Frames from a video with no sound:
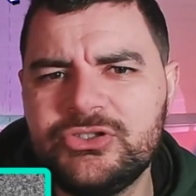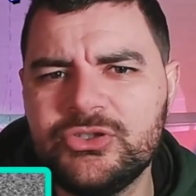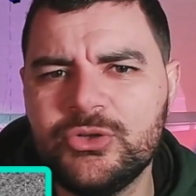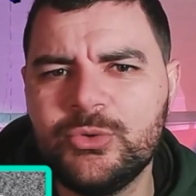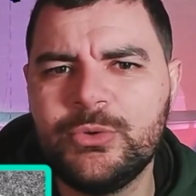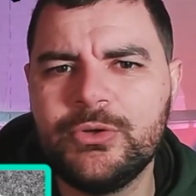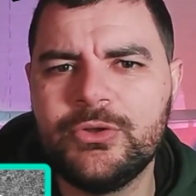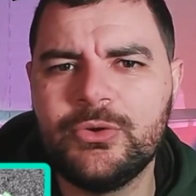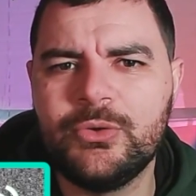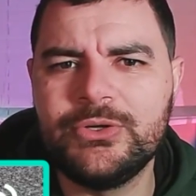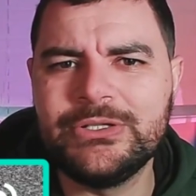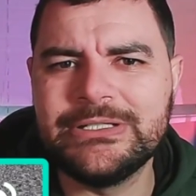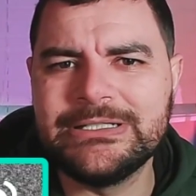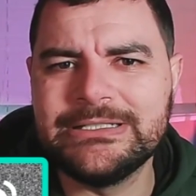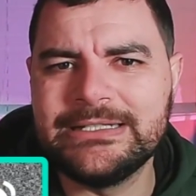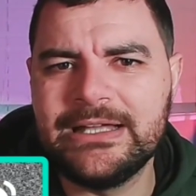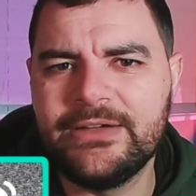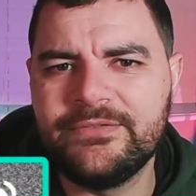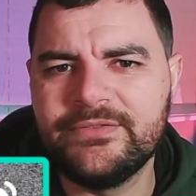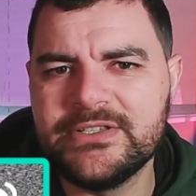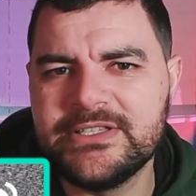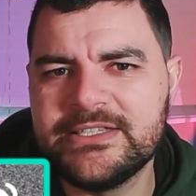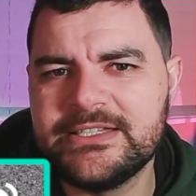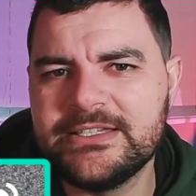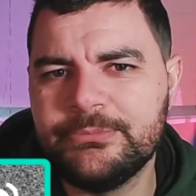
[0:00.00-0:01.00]
do with all your
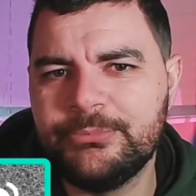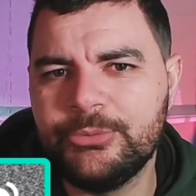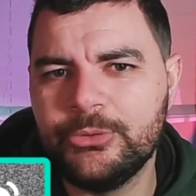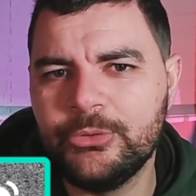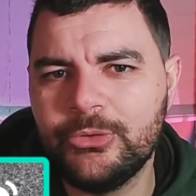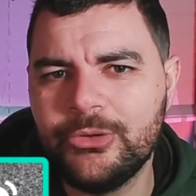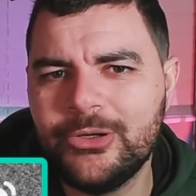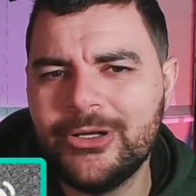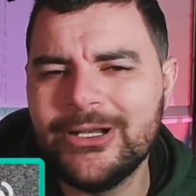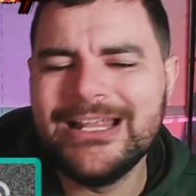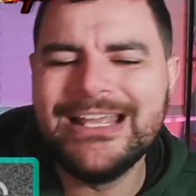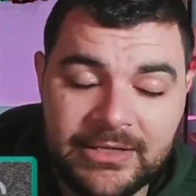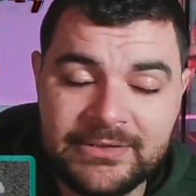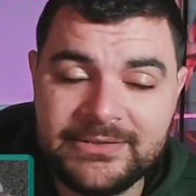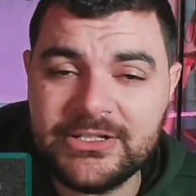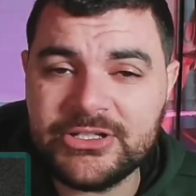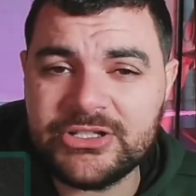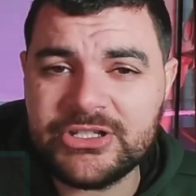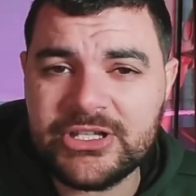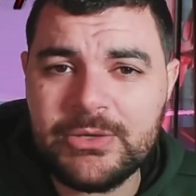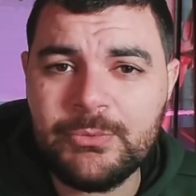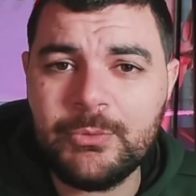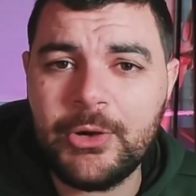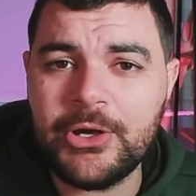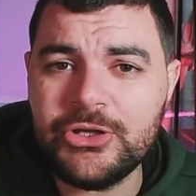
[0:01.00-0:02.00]
love and support.
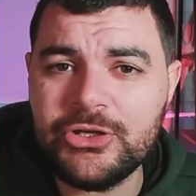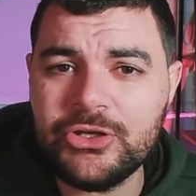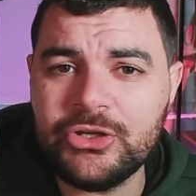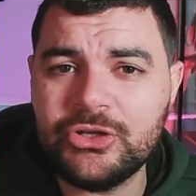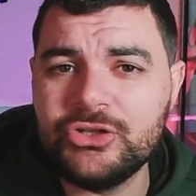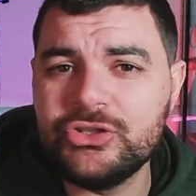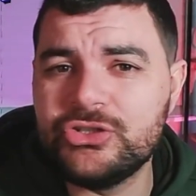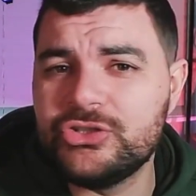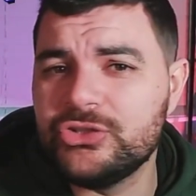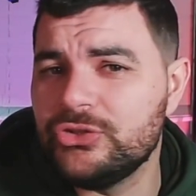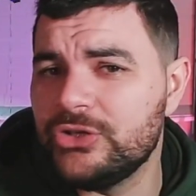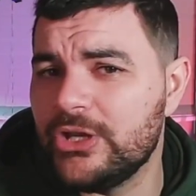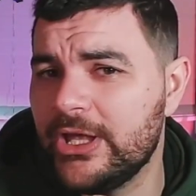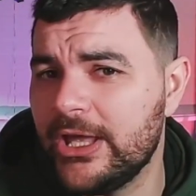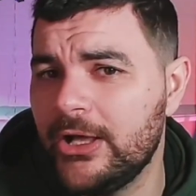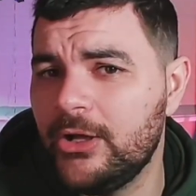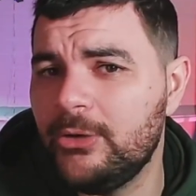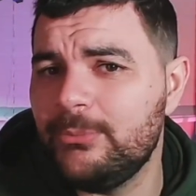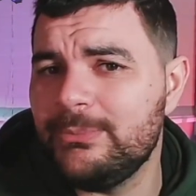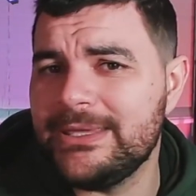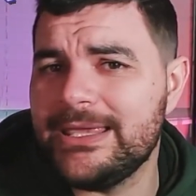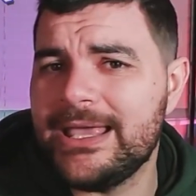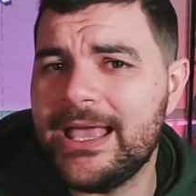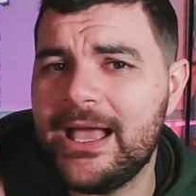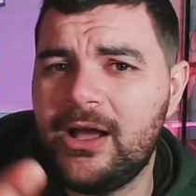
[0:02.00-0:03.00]
Additionally, what you can do to
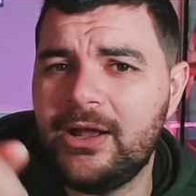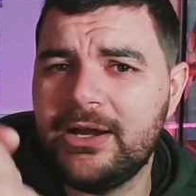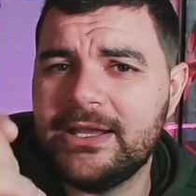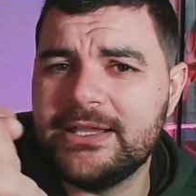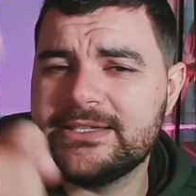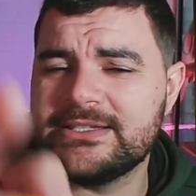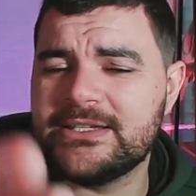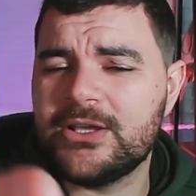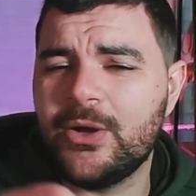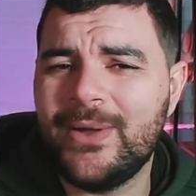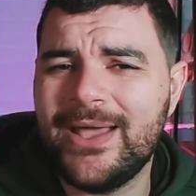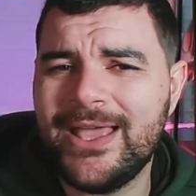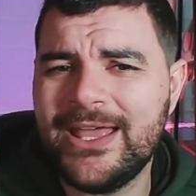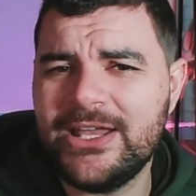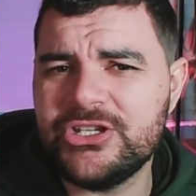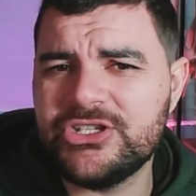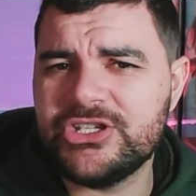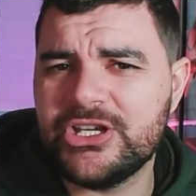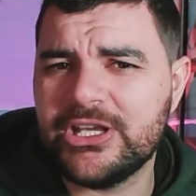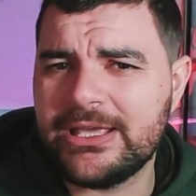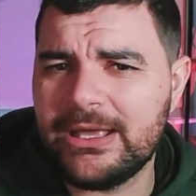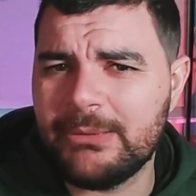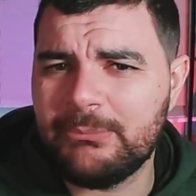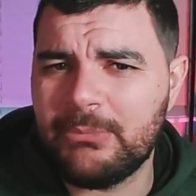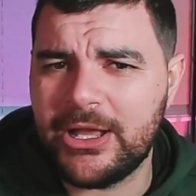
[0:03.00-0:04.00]
help me out is go ahead and
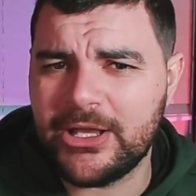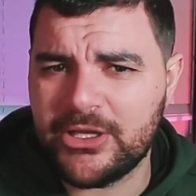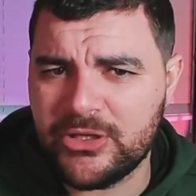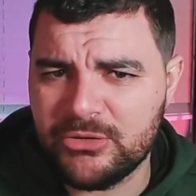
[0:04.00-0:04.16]
check out my